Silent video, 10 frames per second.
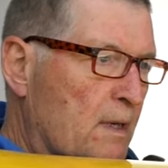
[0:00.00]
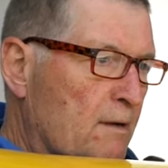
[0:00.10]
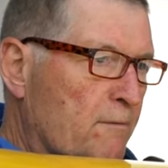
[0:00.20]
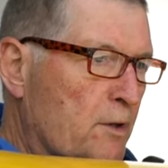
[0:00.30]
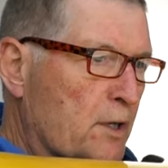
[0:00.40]

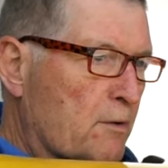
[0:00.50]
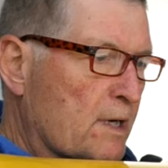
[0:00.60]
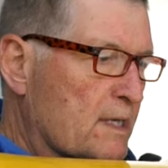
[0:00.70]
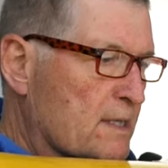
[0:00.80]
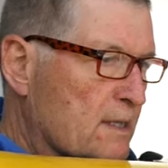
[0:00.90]
few
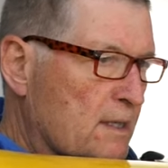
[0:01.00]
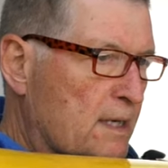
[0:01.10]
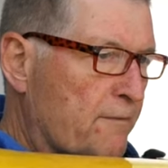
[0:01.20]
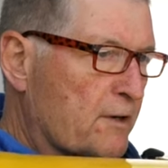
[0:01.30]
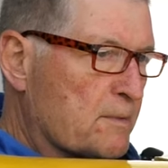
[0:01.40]
degrees
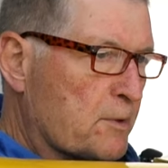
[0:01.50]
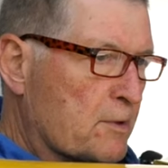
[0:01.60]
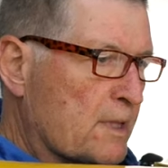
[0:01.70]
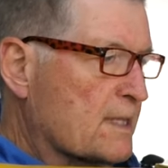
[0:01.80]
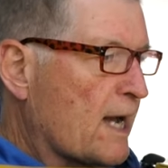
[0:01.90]
difference
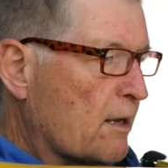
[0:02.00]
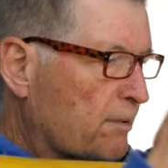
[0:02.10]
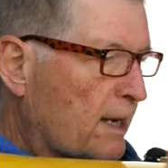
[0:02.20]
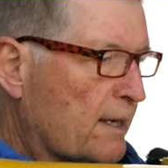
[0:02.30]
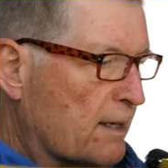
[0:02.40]
between the tail
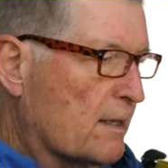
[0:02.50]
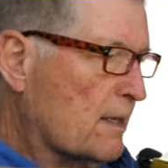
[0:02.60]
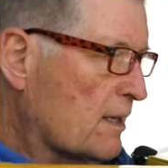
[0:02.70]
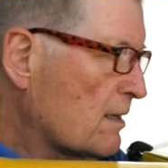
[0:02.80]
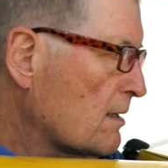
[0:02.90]
plane and
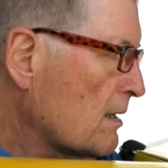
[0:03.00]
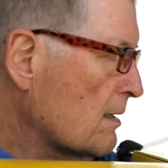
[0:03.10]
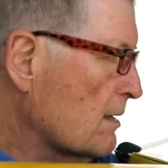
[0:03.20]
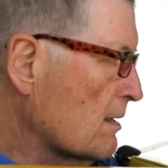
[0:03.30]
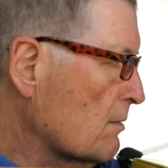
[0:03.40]
the
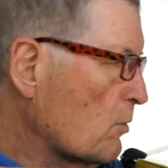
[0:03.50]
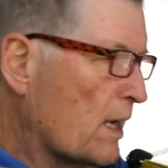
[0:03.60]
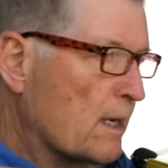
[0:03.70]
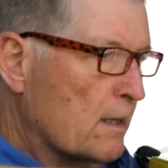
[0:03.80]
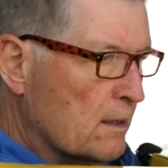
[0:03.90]
uh, wing.